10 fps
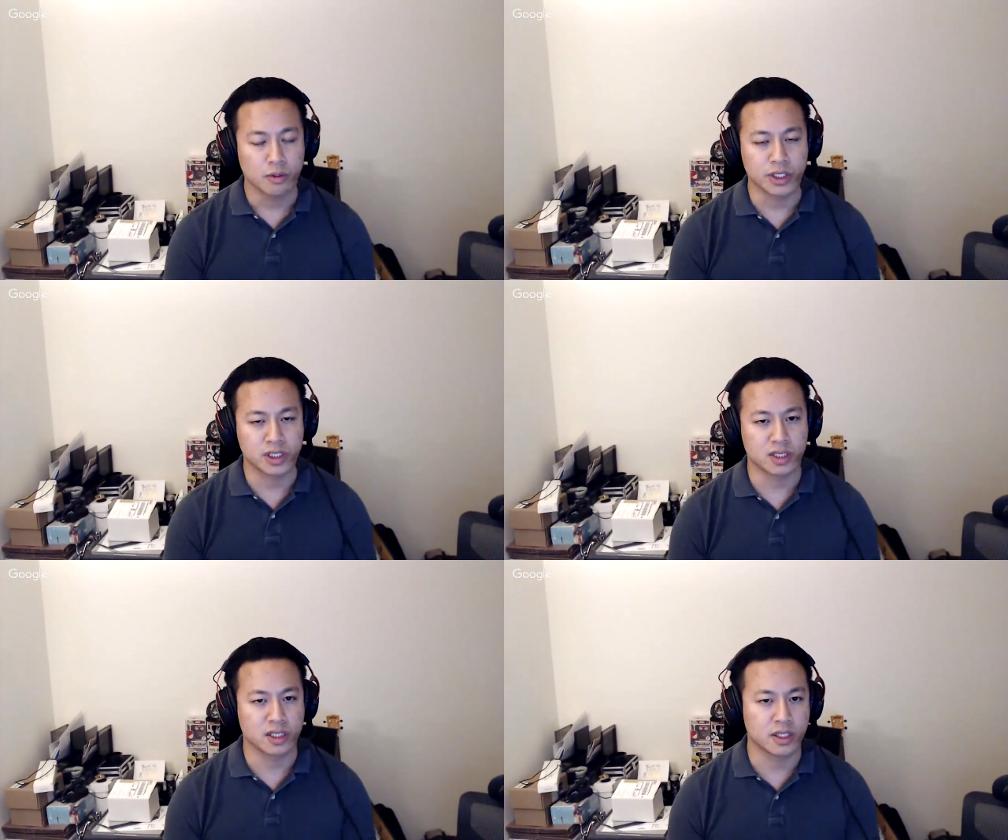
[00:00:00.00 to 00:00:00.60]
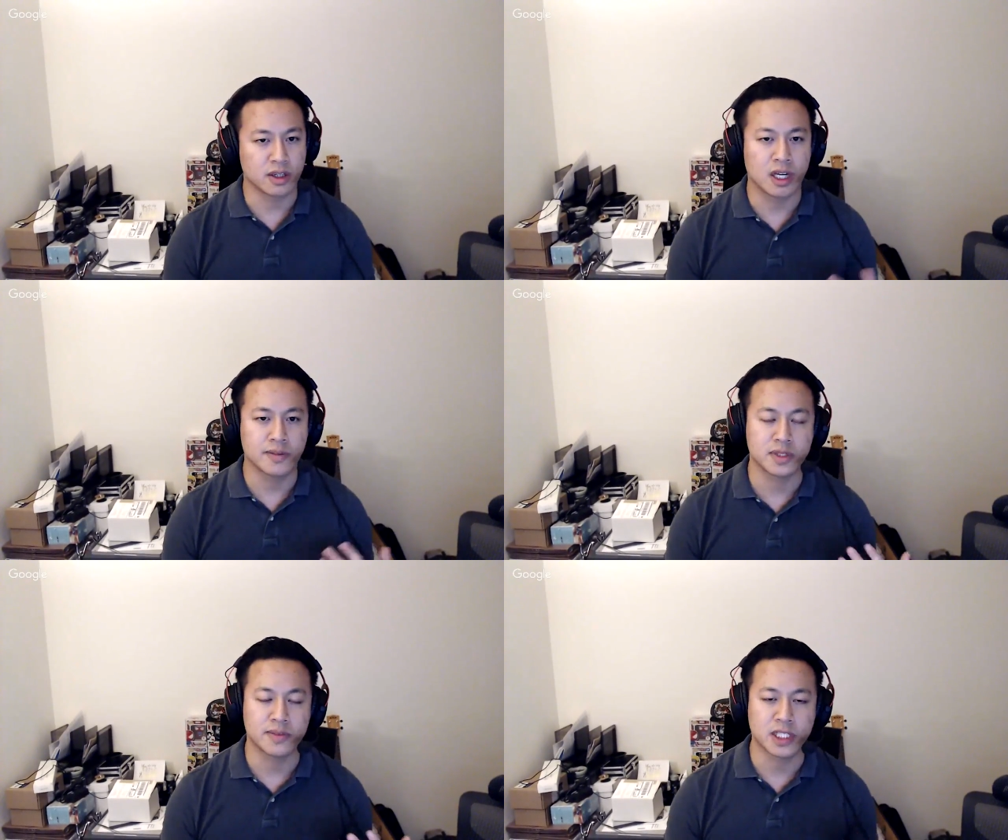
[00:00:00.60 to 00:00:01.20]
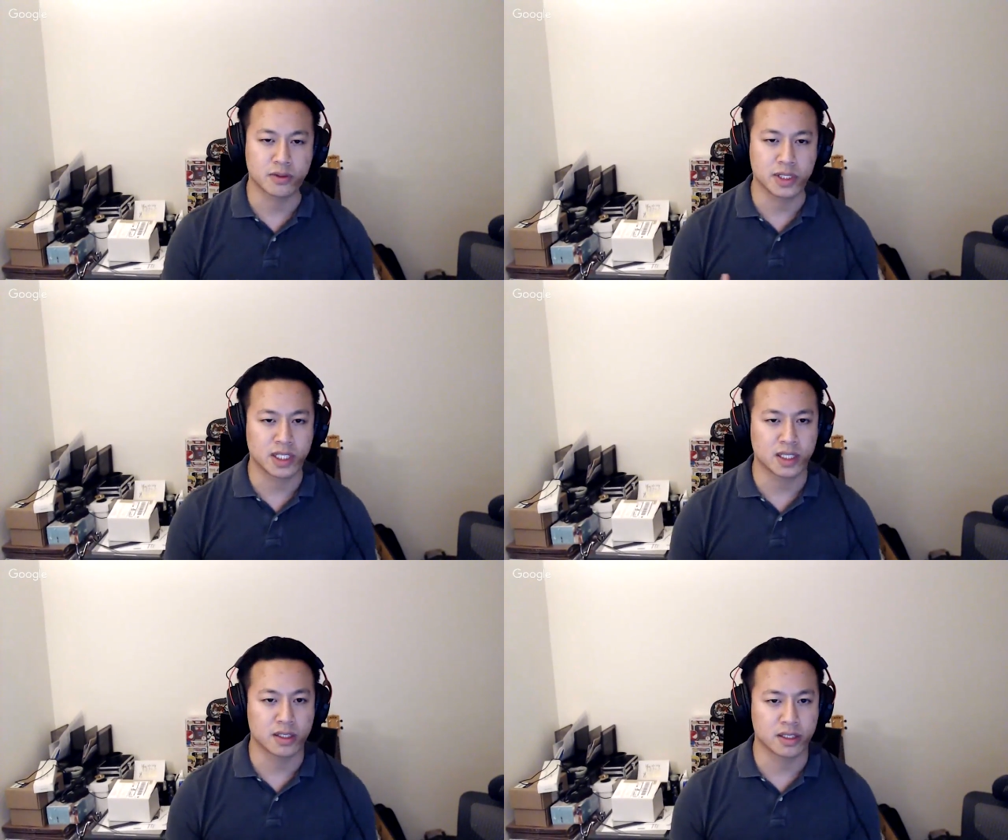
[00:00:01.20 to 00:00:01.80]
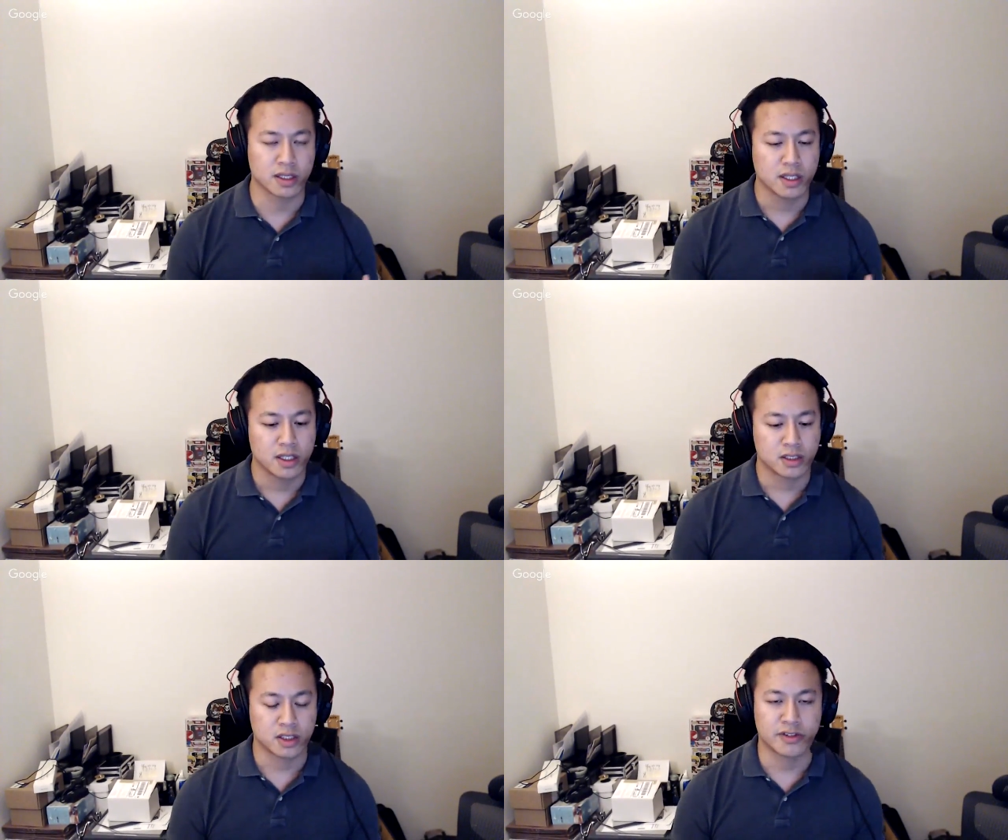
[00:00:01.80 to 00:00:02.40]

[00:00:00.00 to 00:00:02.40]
we should, you know, help to make sure we tailor certain